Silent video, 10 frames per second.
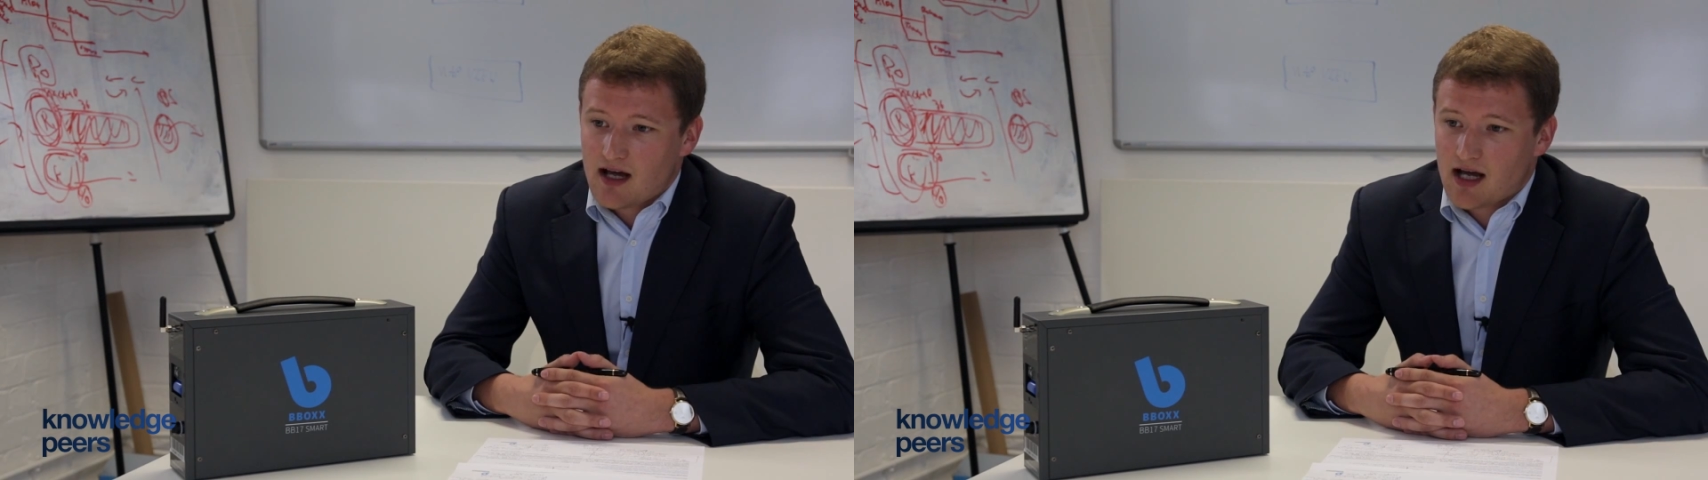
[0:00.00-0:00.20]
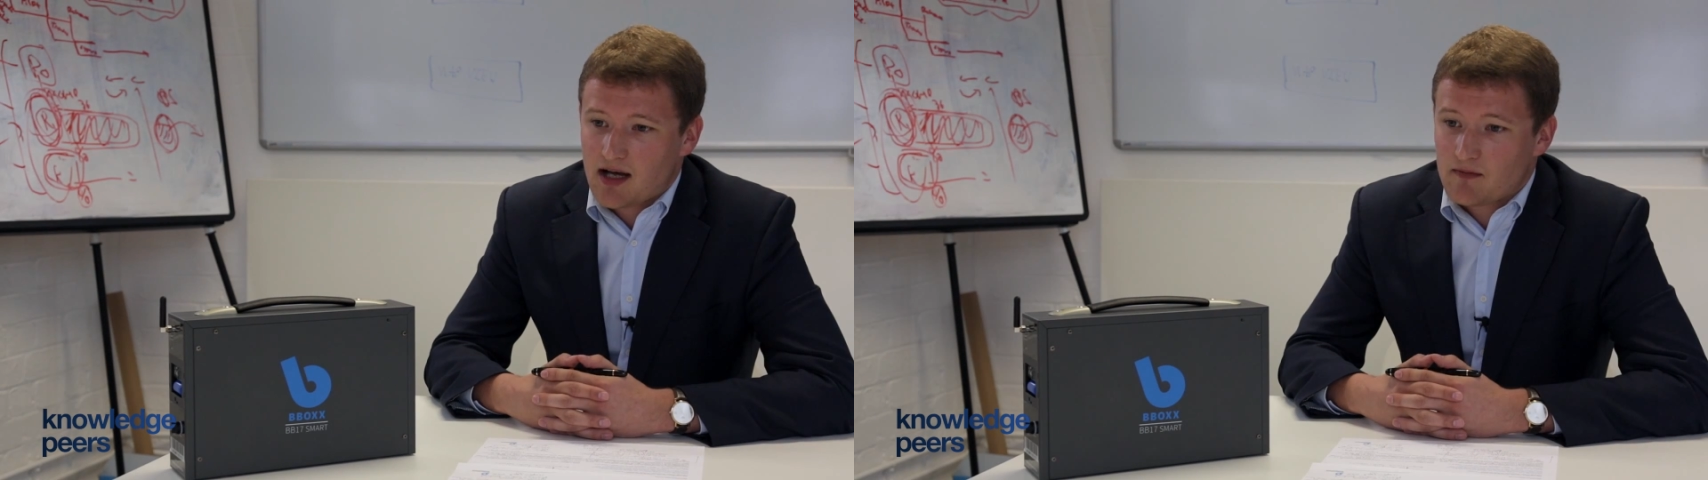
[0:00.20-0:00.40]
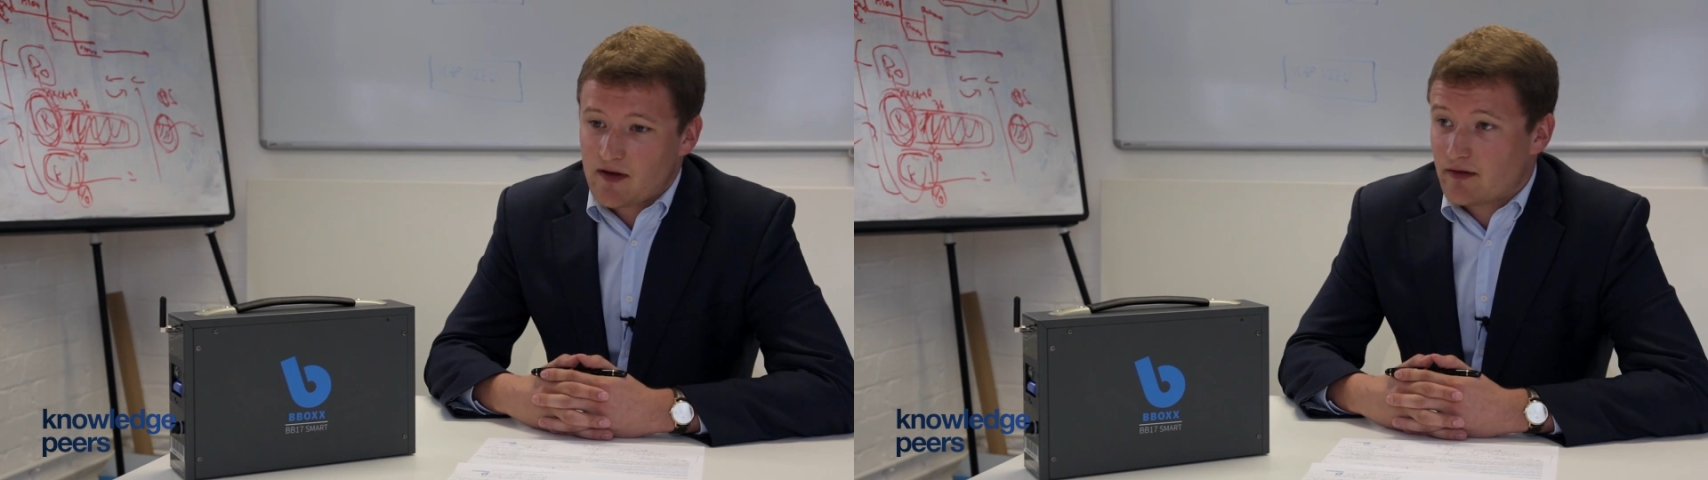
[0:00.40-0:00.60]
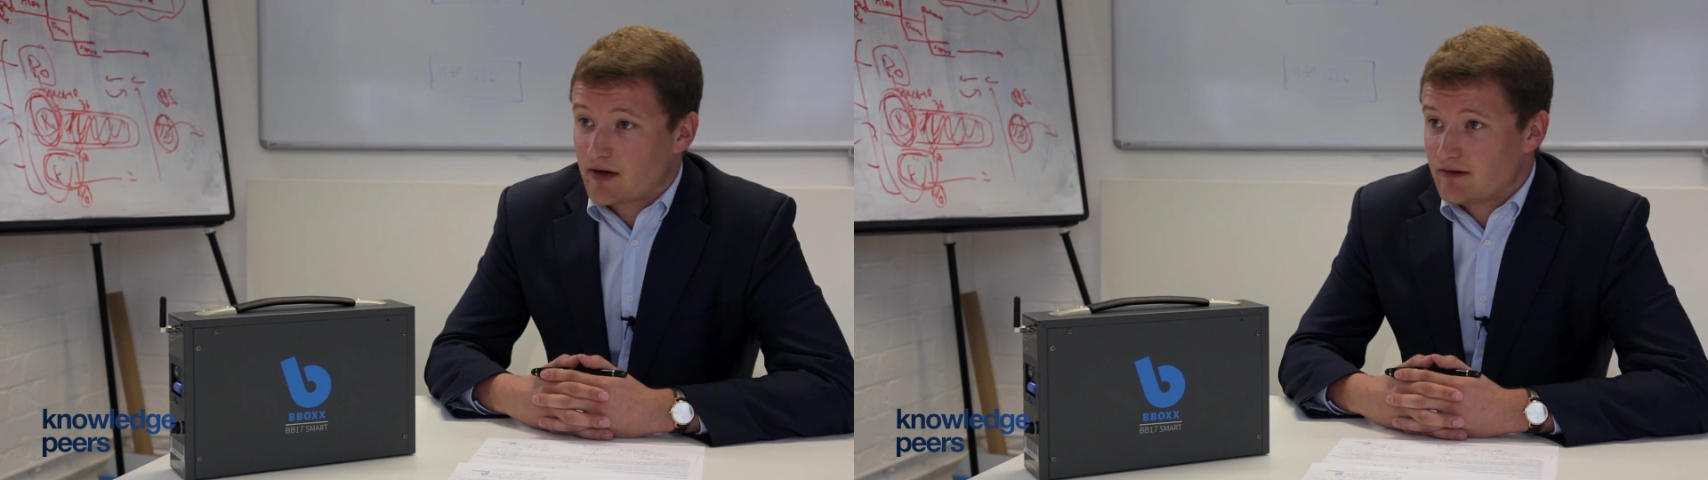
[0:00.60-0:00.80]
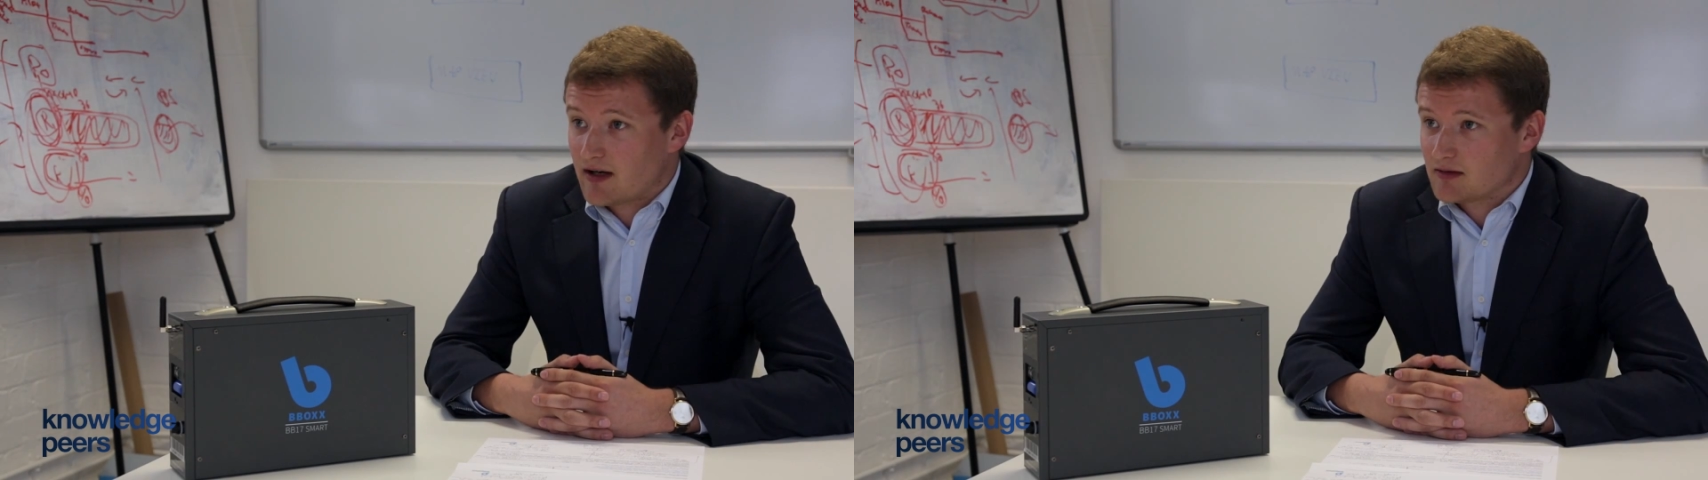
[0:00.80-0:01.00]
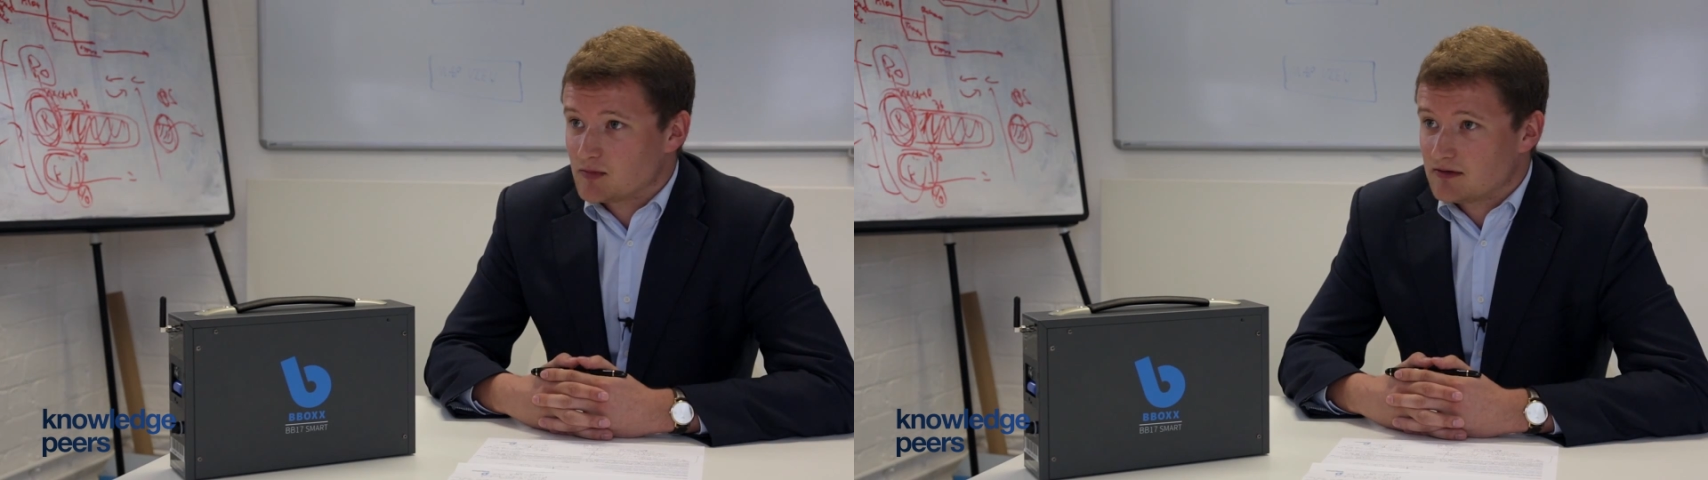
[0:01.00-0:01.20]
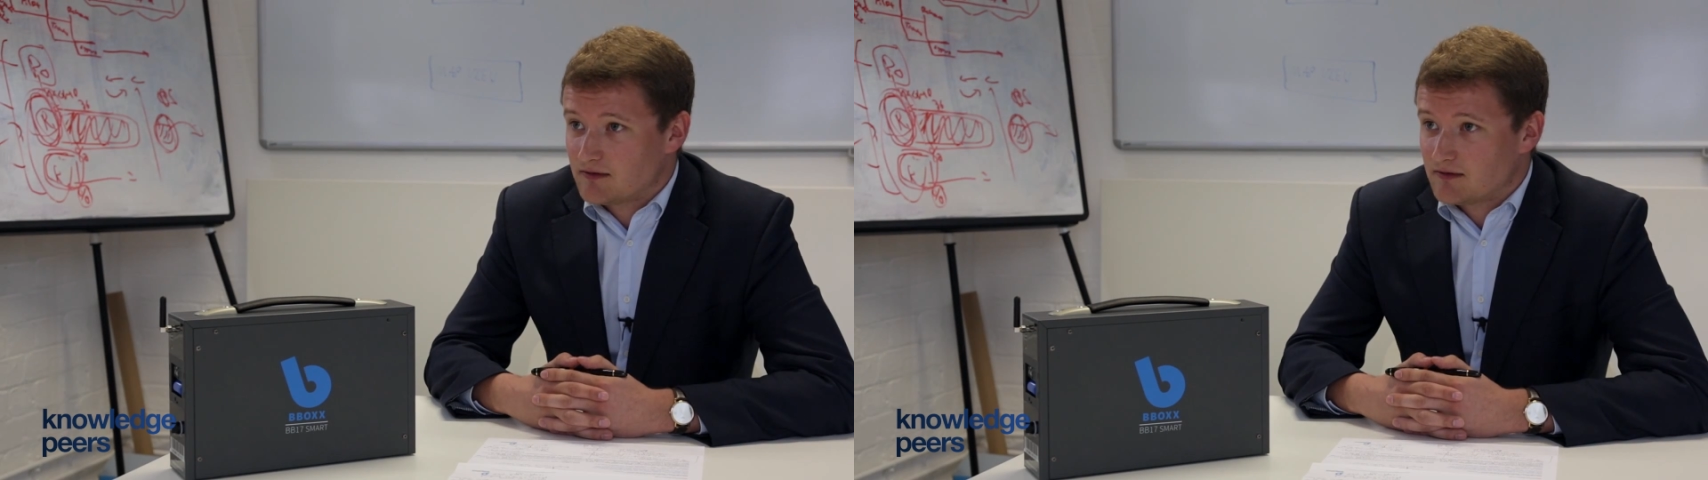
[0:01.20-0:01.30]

um, they're very valuable,